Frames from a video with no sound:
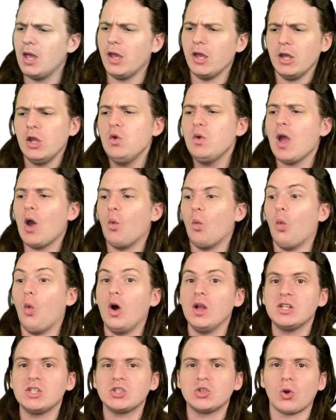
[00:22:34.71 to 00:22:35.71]
you get one
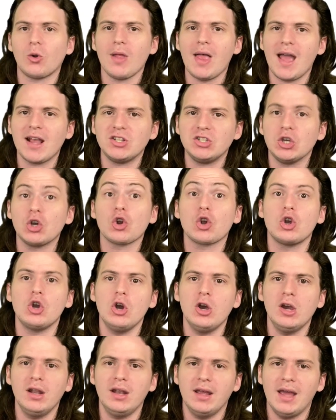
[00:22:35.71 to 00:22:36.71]
Snorlax, you're
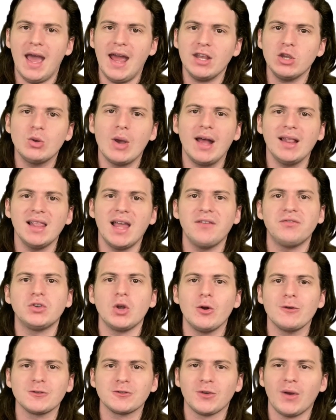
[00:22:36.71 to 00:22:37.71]
good, and you got
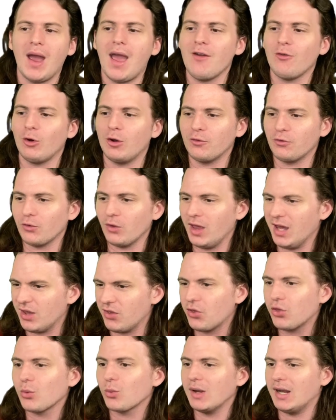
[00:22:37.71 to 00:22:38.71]
leftovers for everyone for like
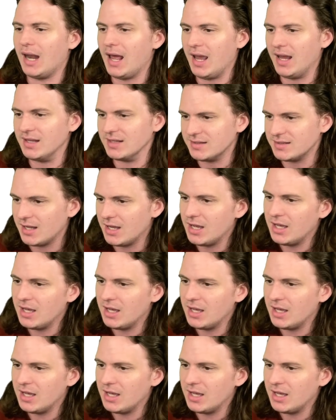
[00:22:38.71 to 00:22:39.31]
three days.